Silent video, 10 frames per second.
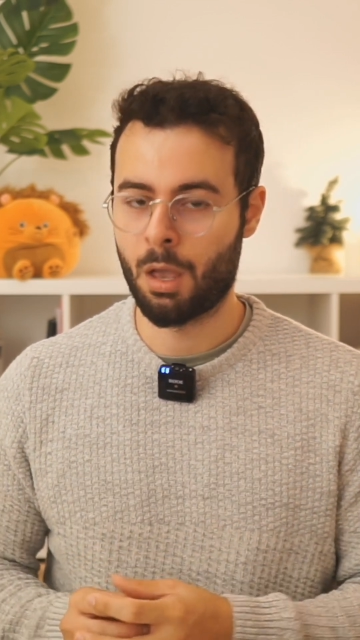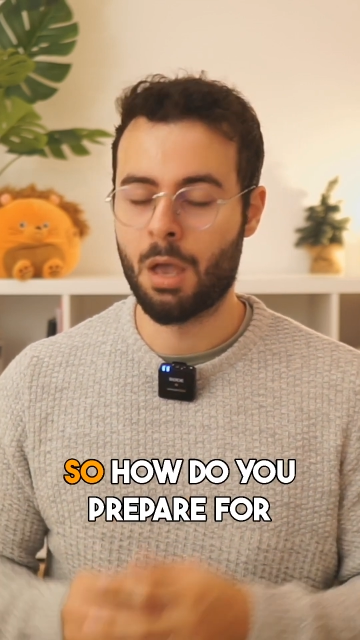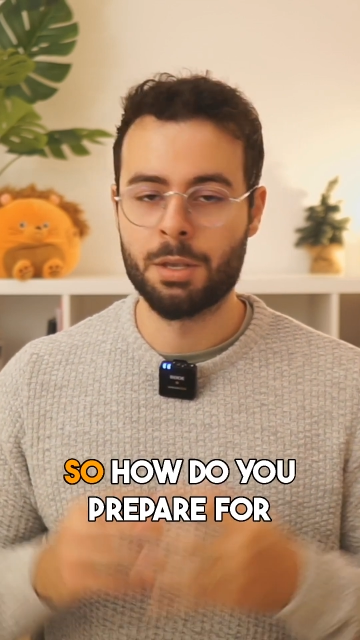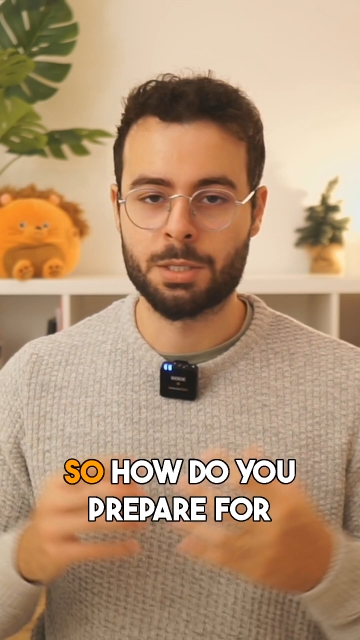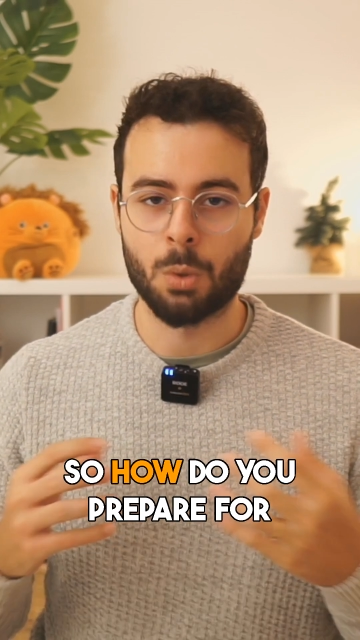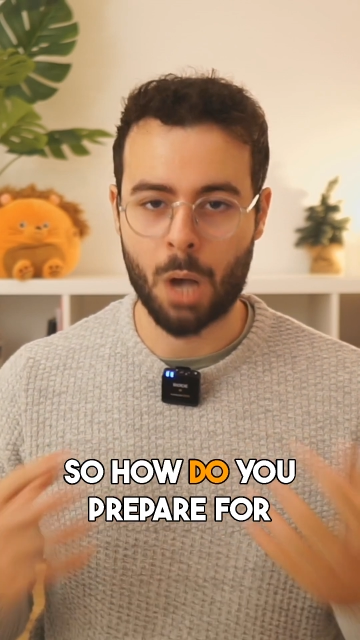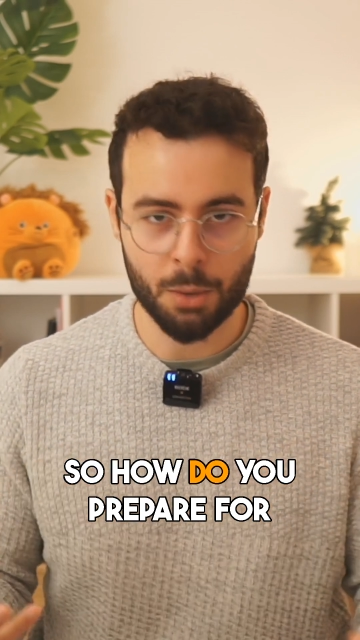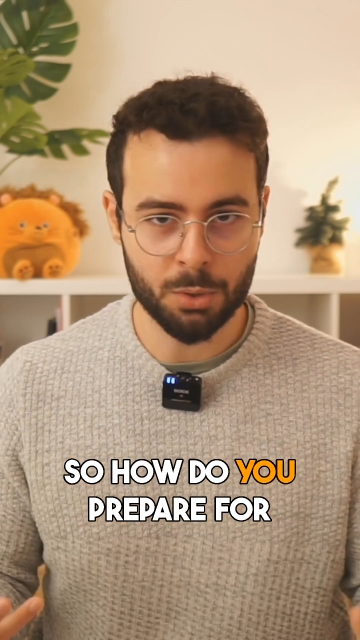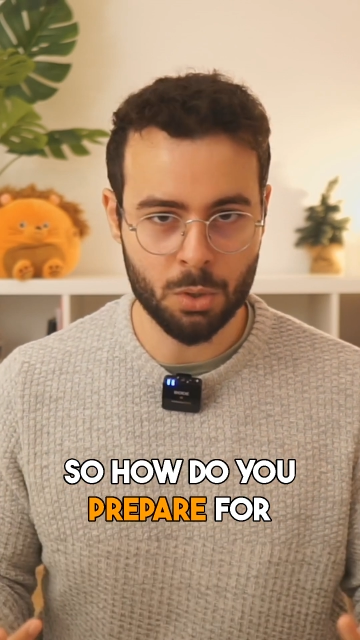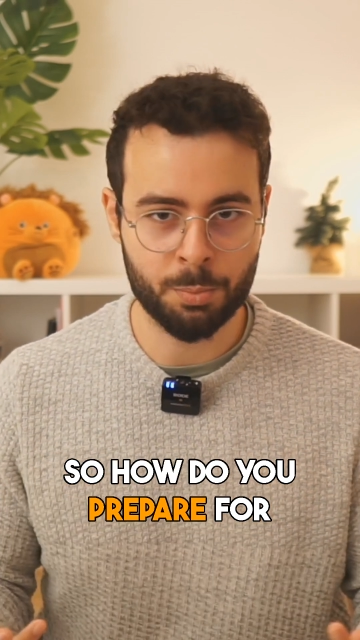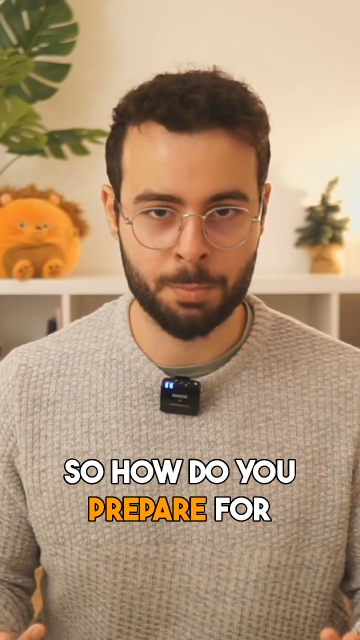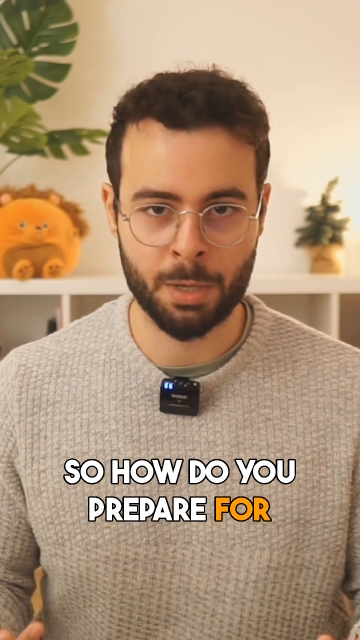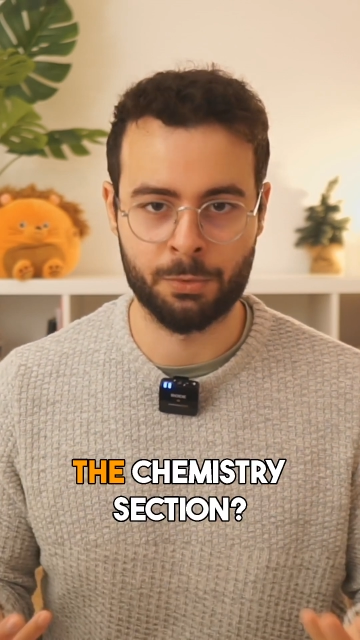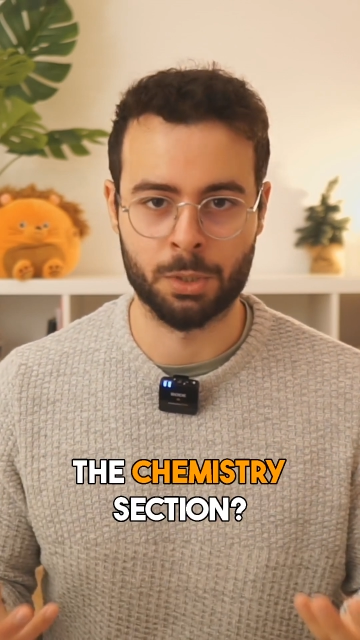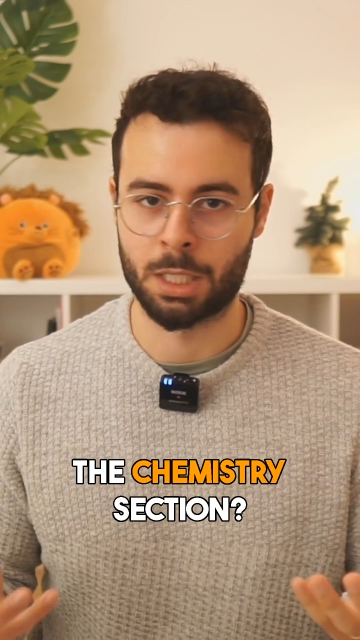So how do you
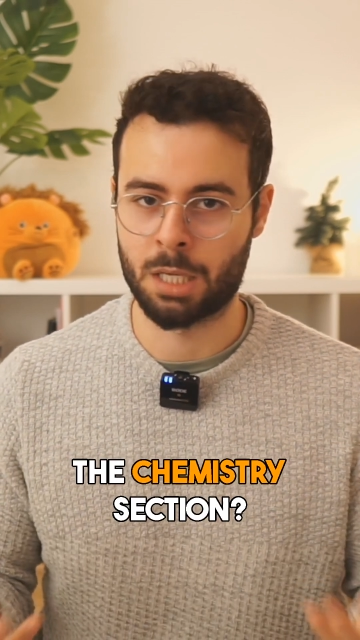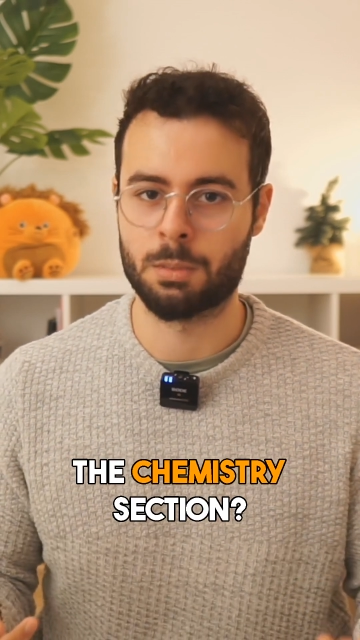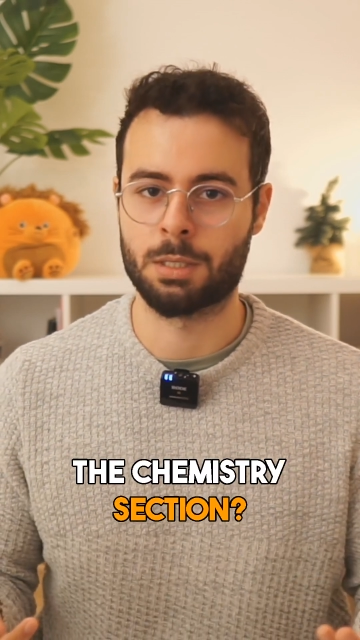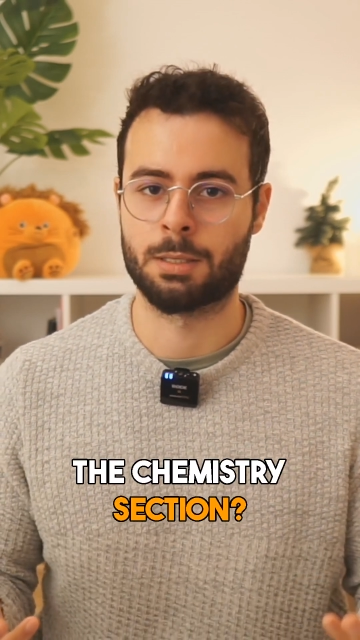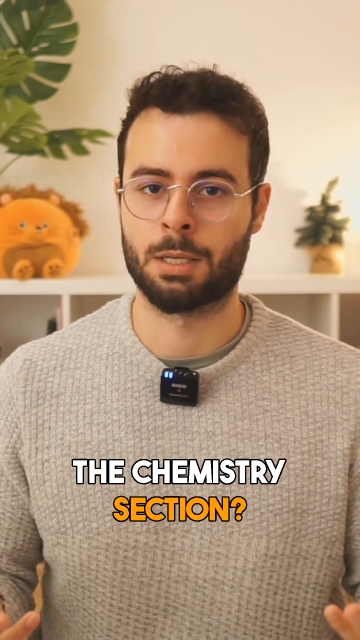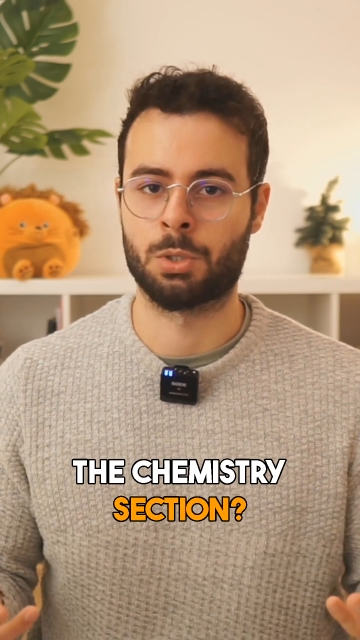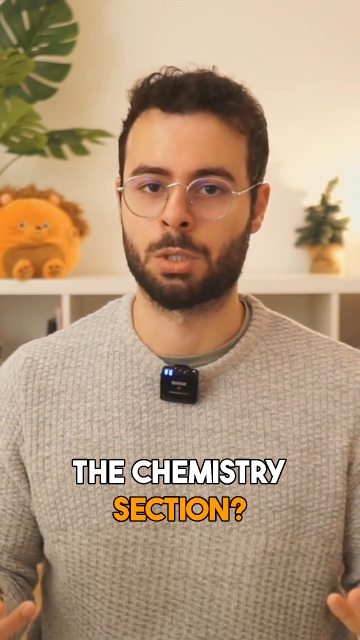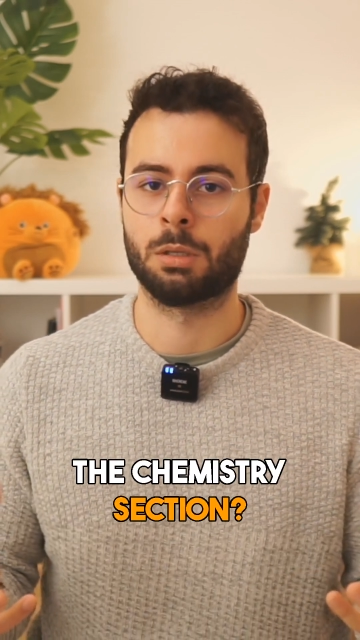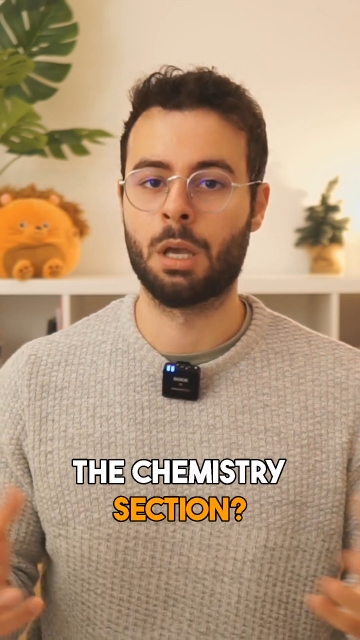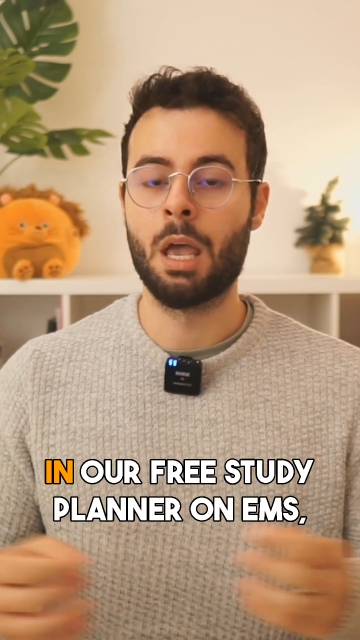prepare for the Chemistry section?